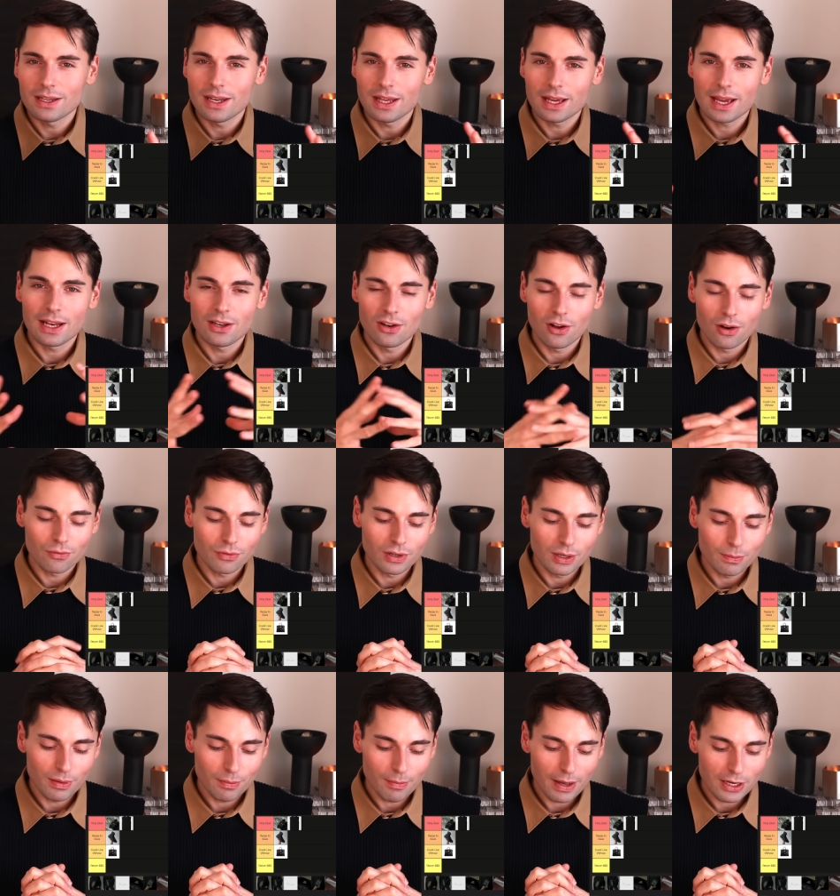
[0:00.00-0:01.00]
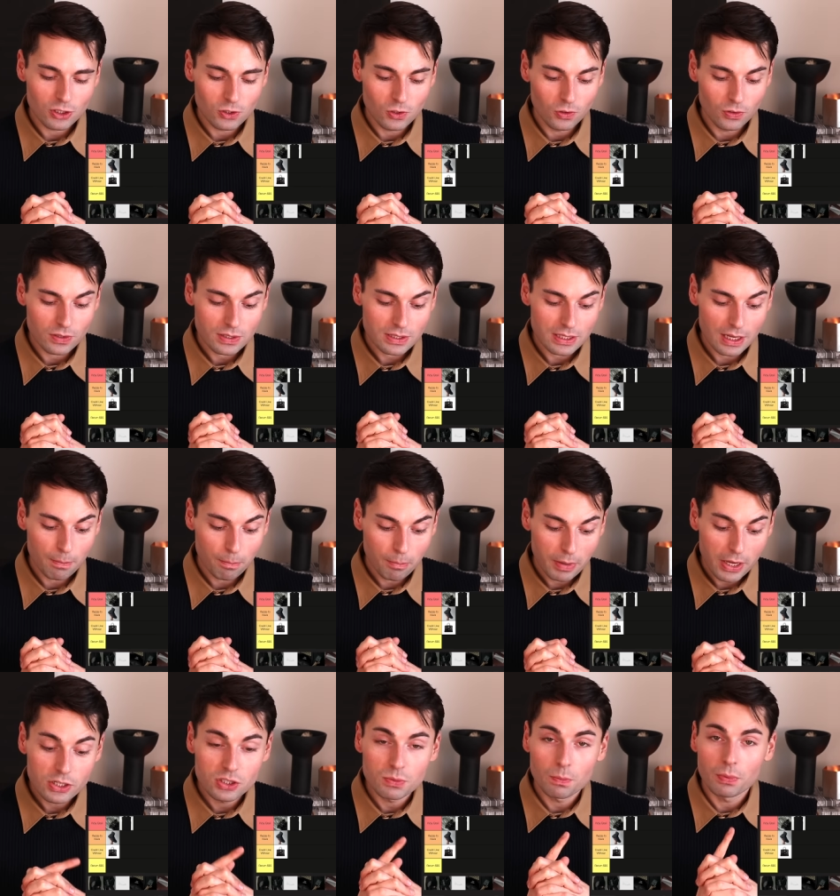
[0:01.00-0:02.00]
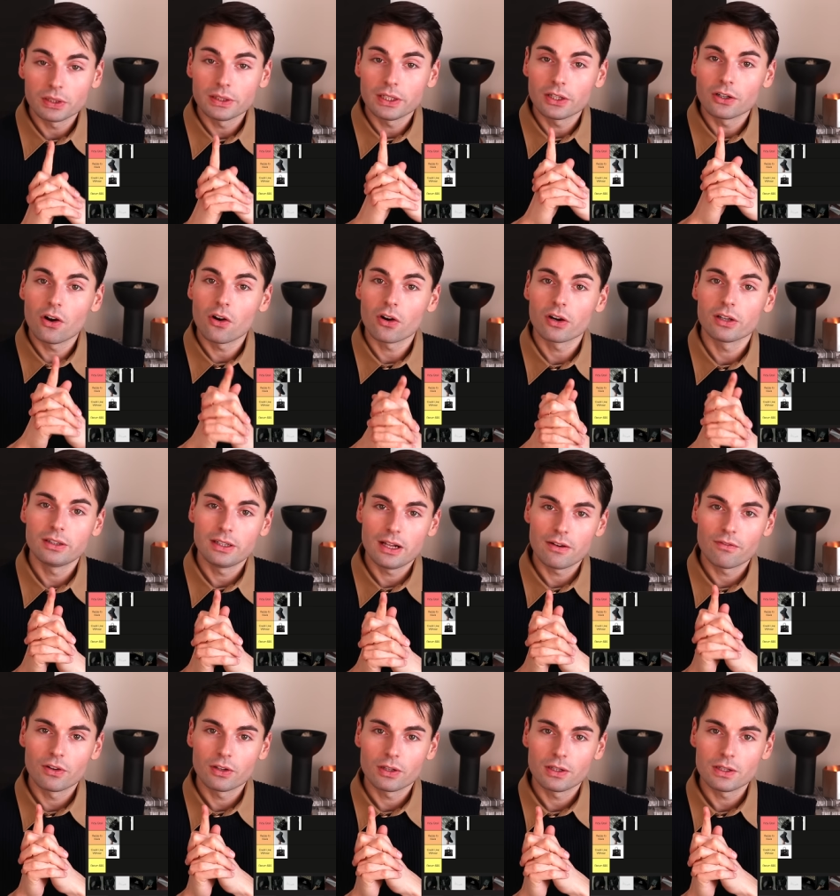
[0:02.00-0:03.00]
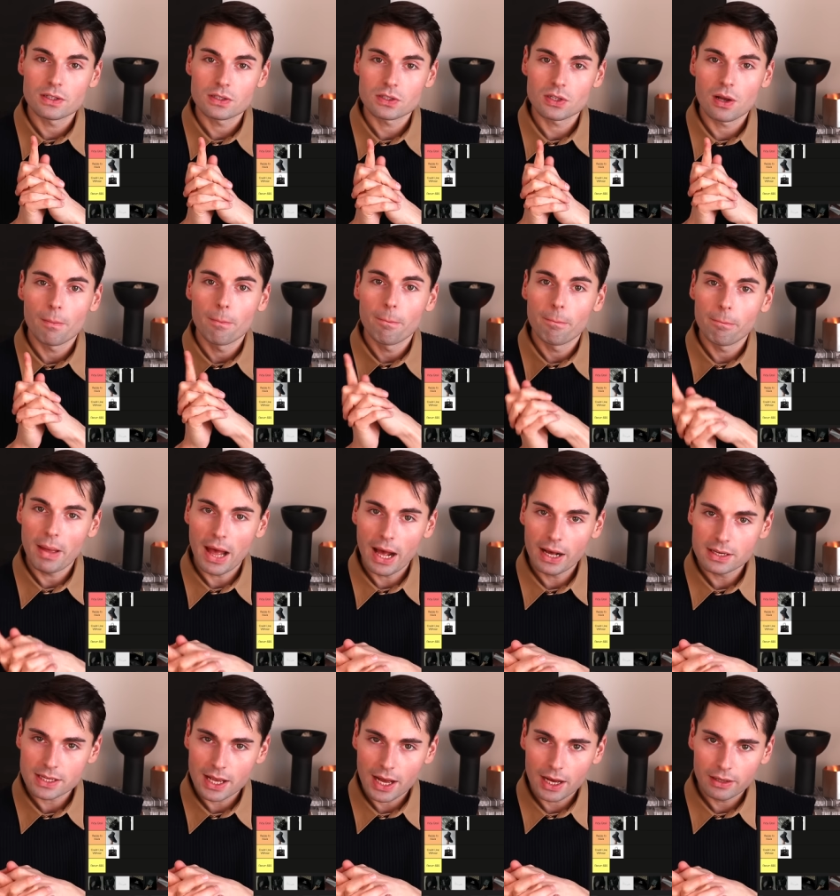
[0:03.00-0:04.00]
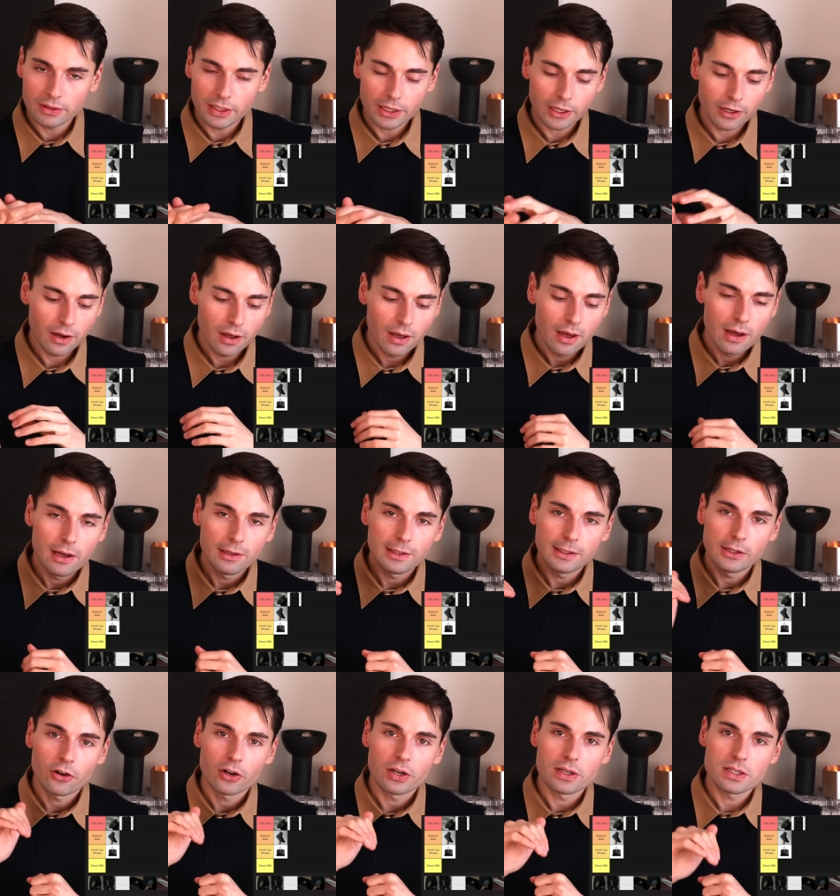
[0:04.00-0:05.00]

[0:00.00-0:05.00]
They cannot really be mentioned on the same page, but there are definitely some bags out there that are